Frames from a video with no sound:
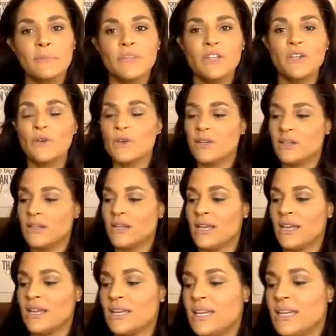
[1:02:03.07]
you know,
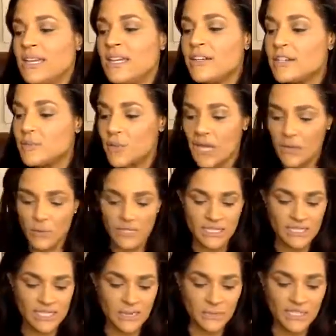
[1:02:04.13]
and here's what I wanted
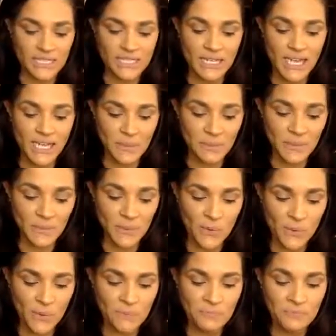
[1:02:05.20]
to say, because a lot of
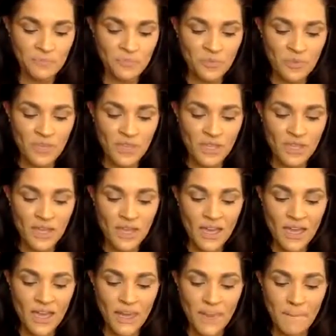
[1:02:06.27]
people,
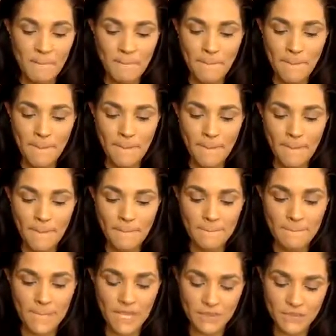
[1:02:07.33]
I'm
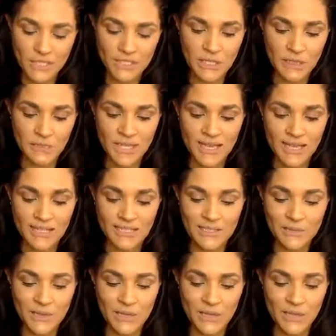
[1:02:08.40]
just going to be honest
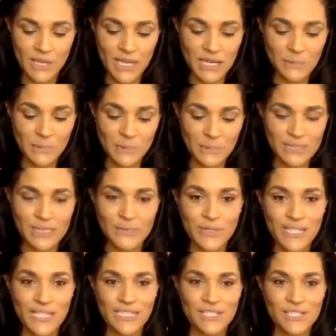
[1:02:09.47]
with you. A lot of people say, well,
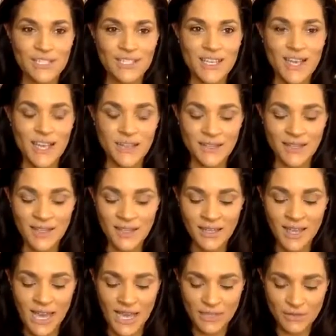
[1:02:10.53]
Candace,
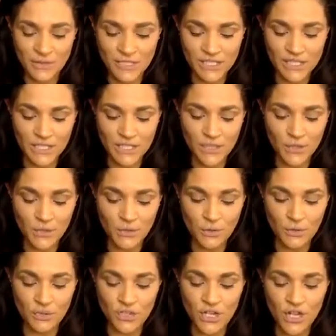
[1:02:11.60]
I don't see
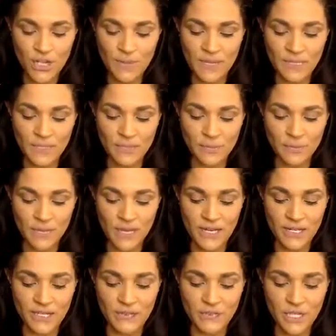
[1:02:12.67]
you talk about your
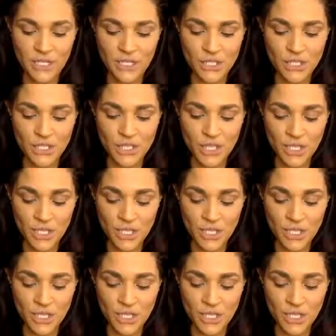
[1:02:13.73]
products much